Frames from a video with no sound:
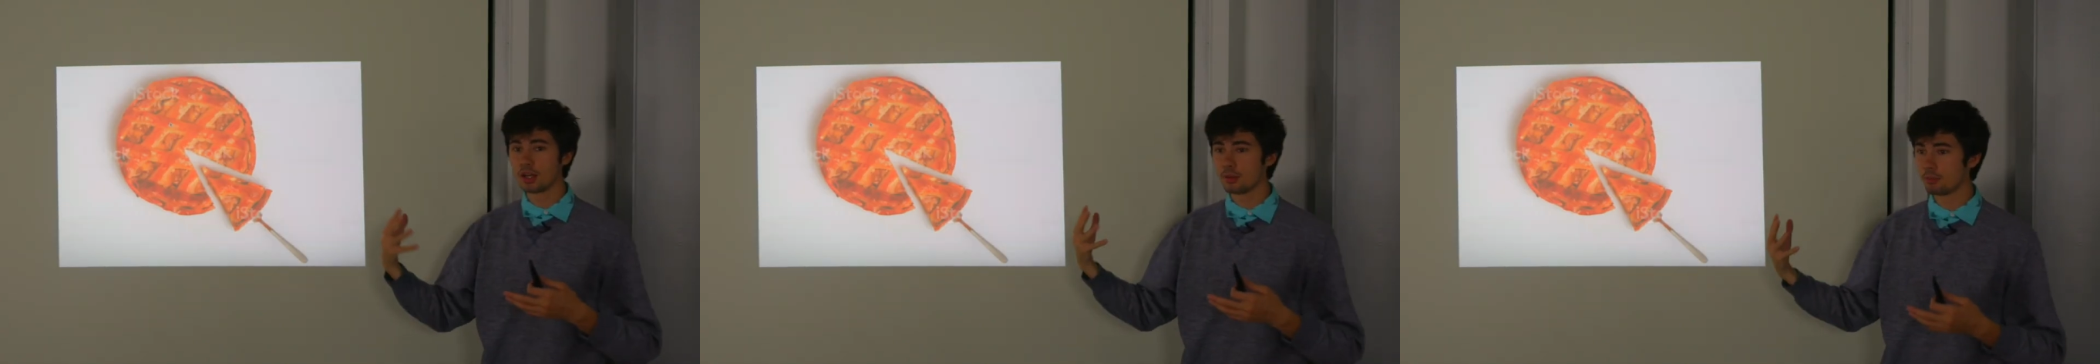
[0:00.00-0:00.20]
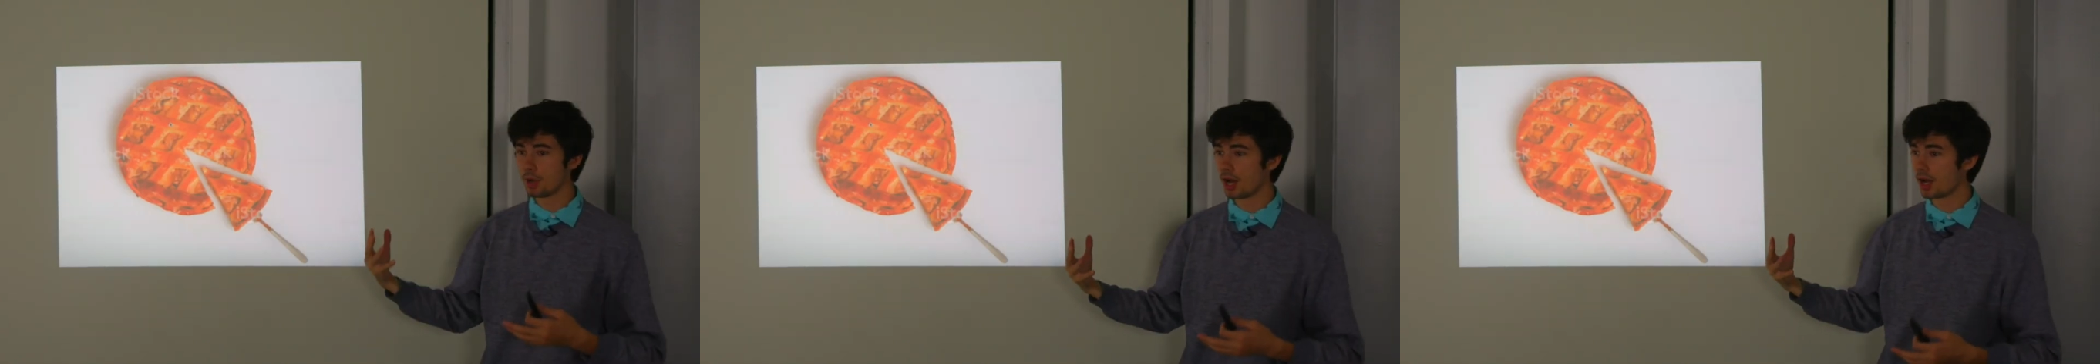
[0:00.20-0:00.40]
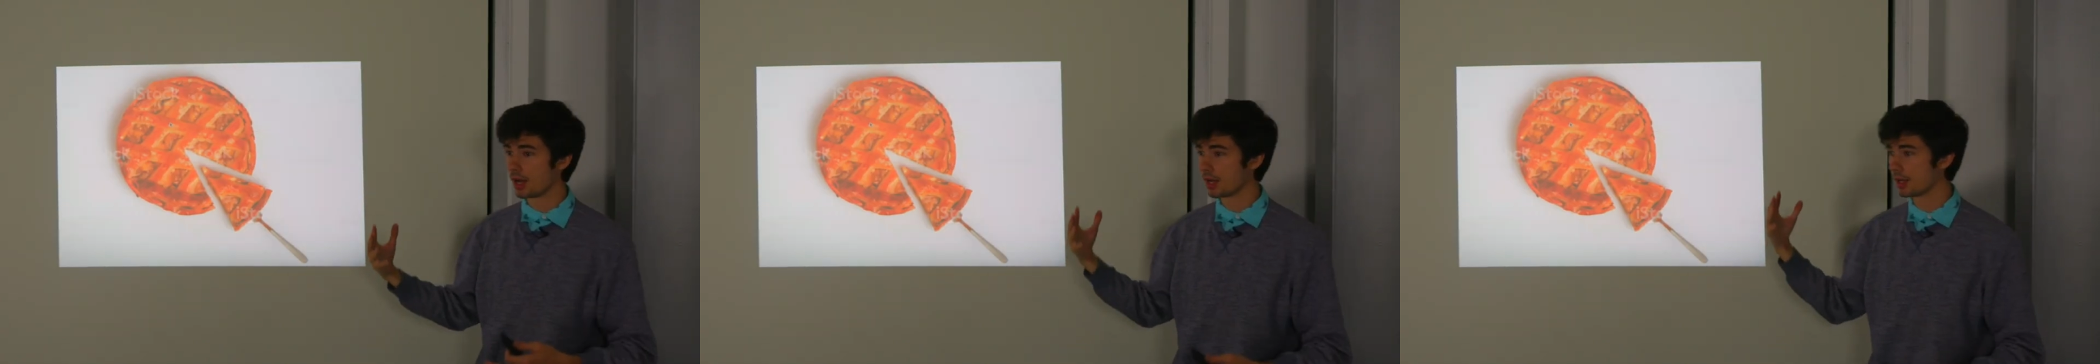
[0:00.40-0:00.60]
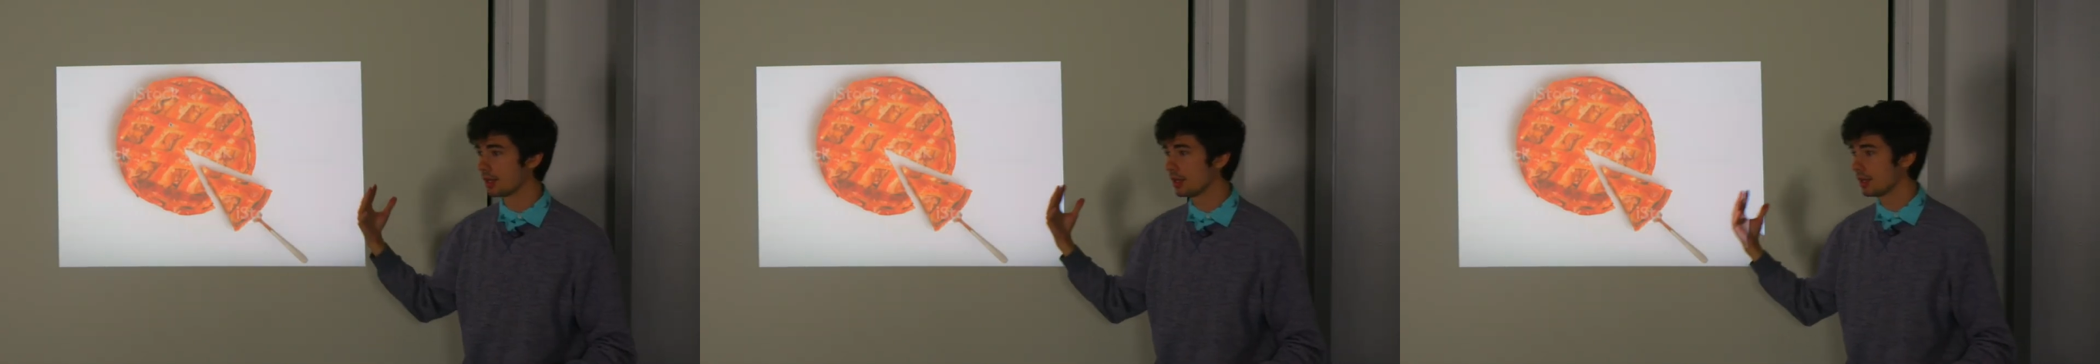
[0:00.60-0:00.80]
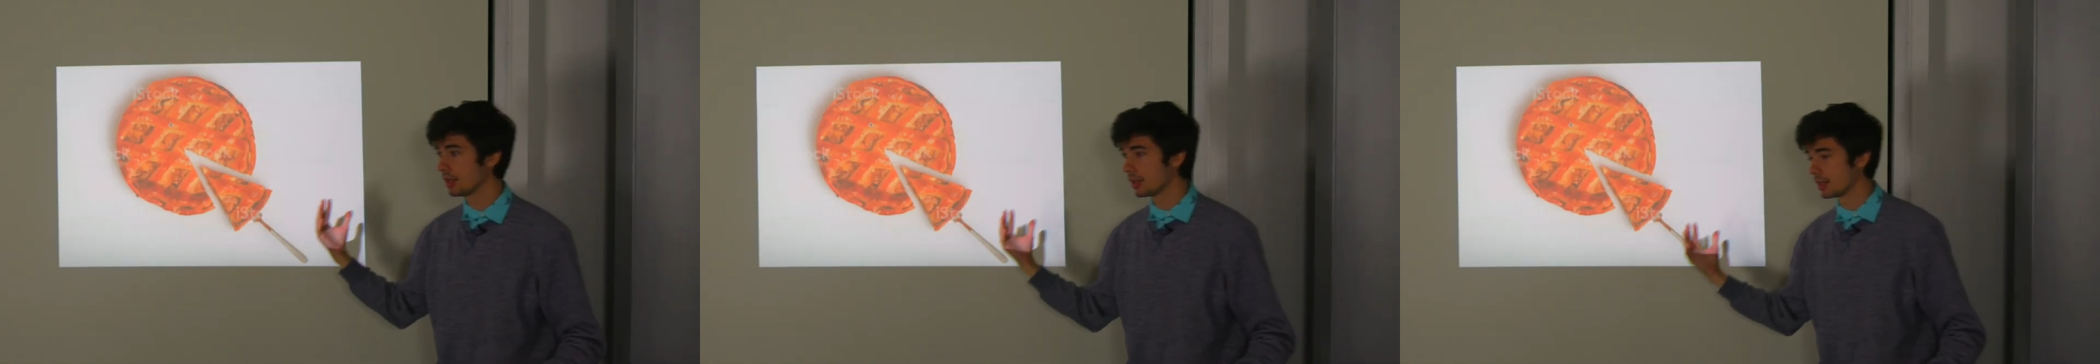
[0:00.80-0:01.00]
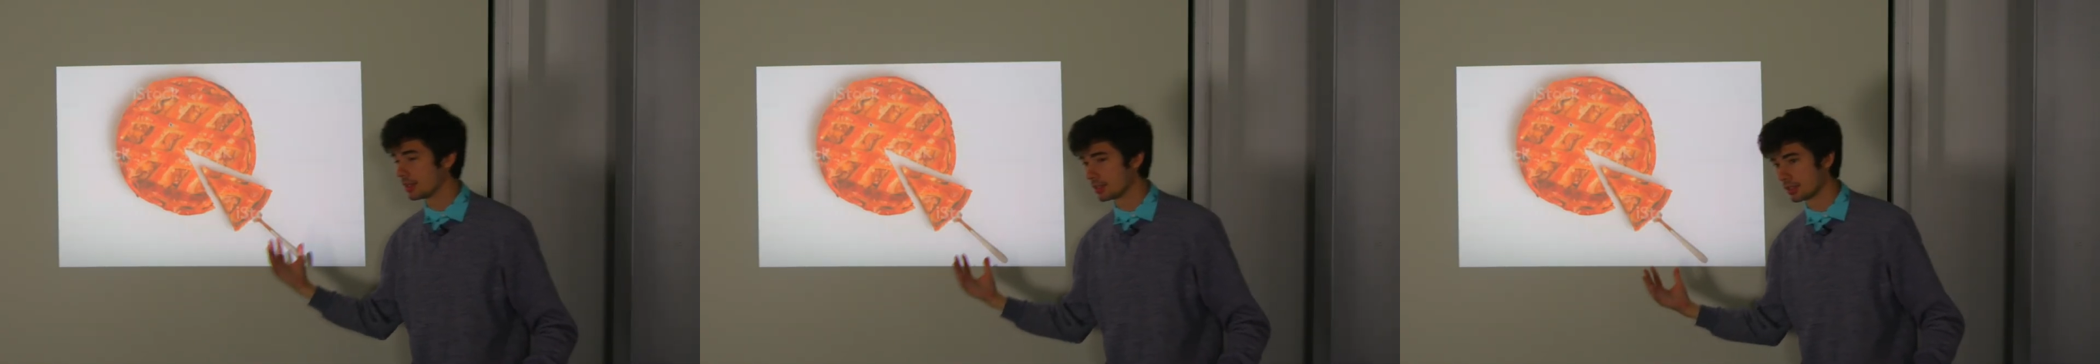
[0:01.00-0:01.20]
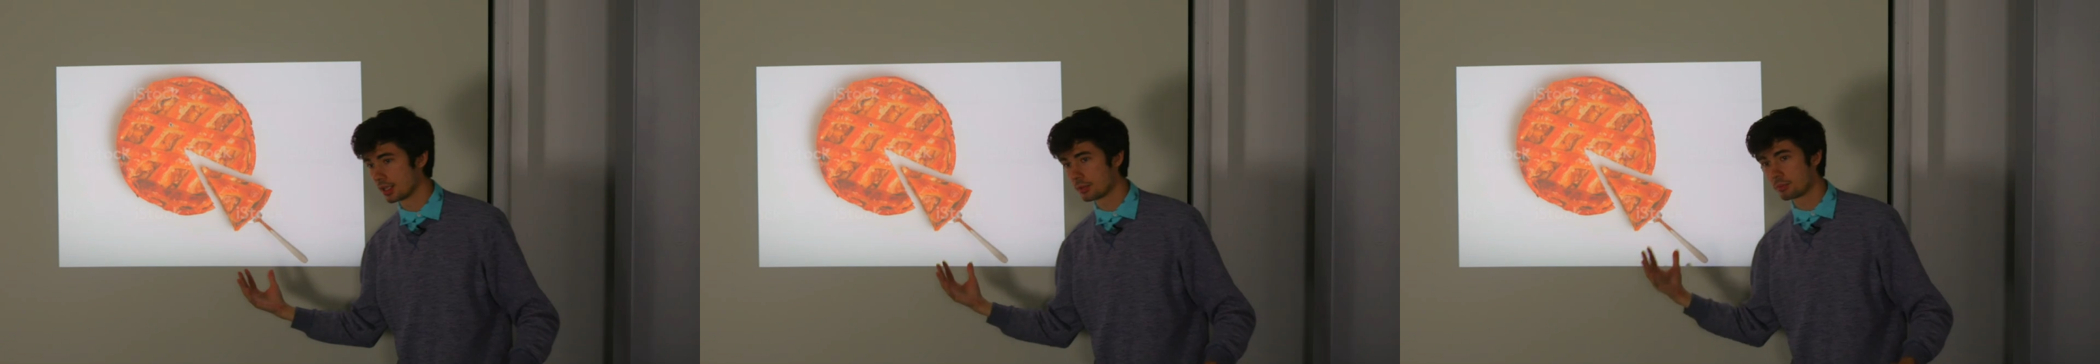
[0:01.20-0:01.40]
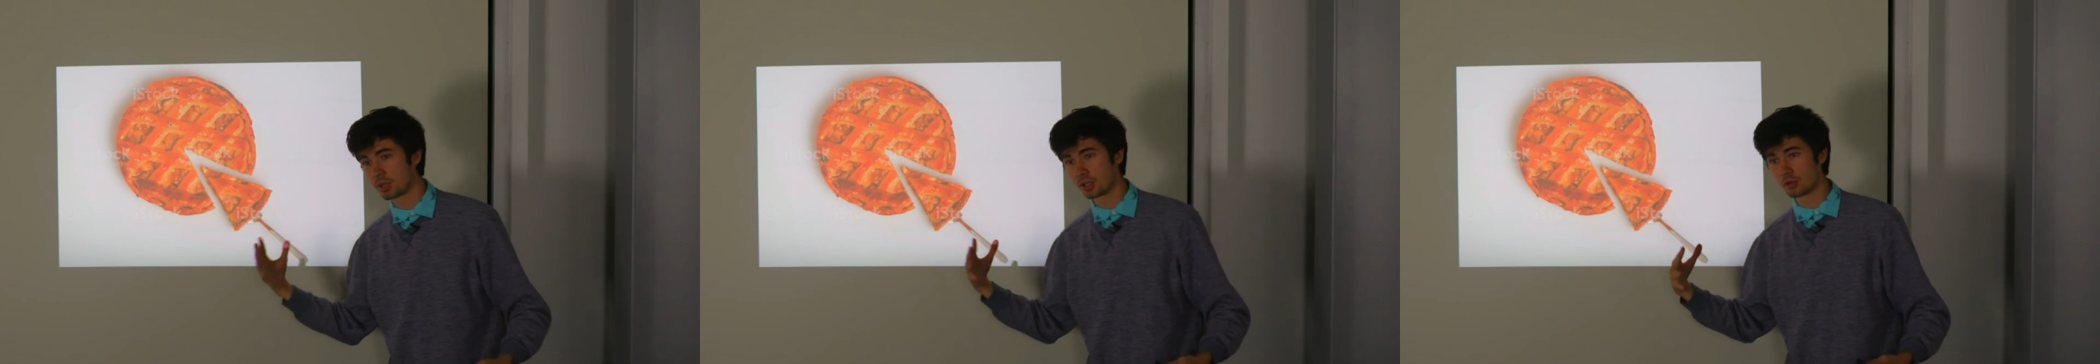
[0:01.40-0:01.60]
Pie is
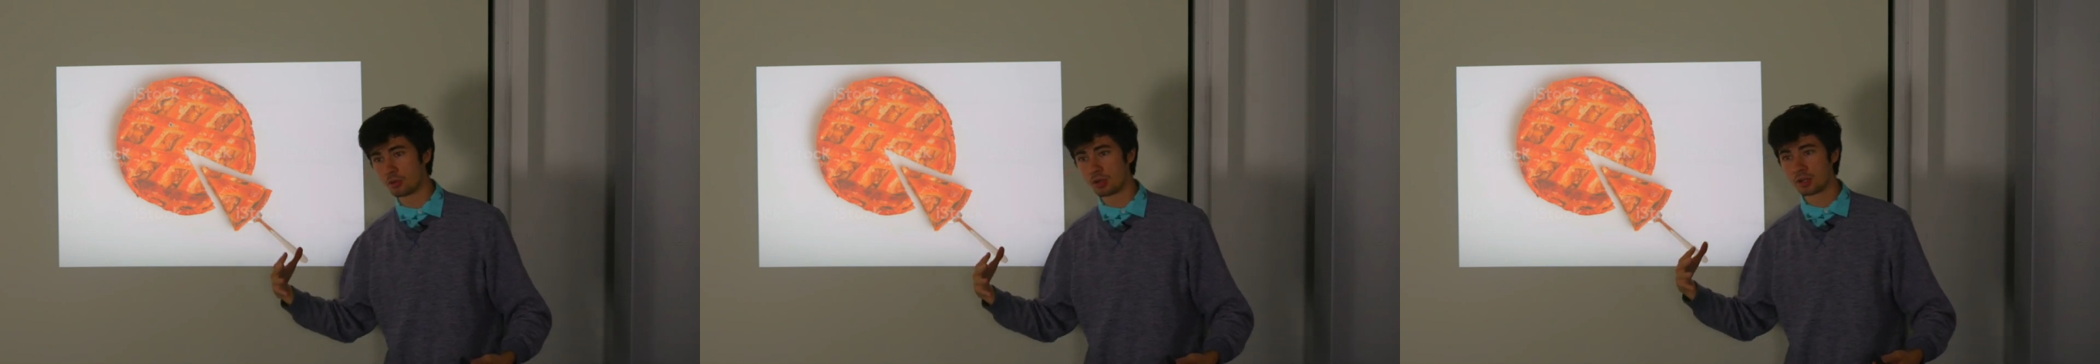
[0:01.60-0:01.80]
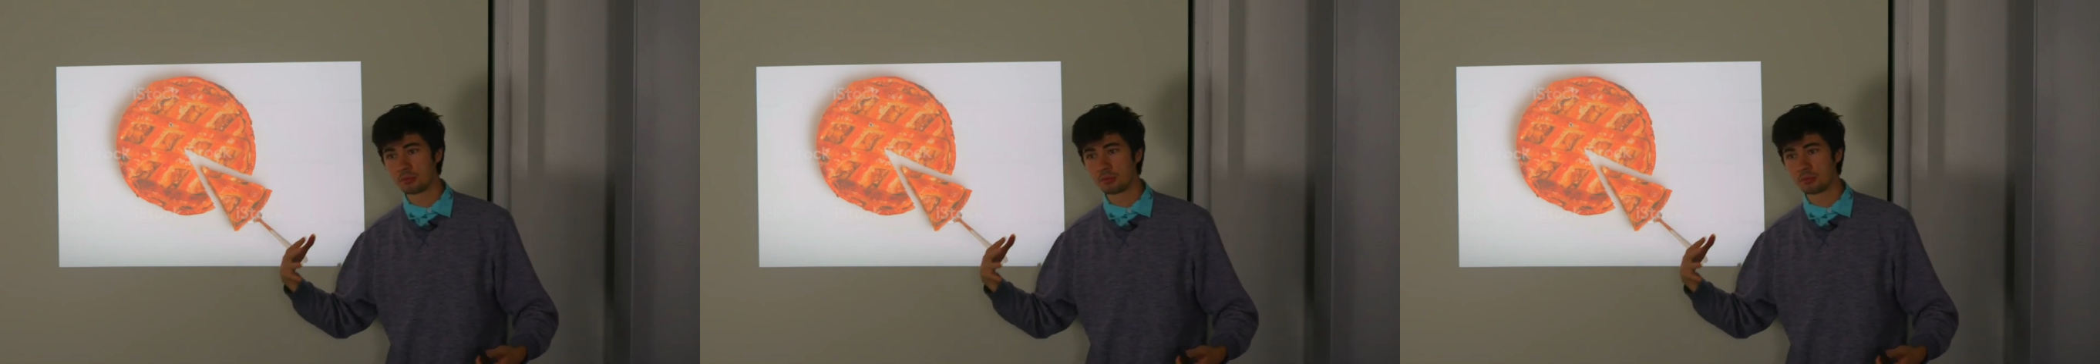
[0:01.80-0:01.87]
like Bitcoin.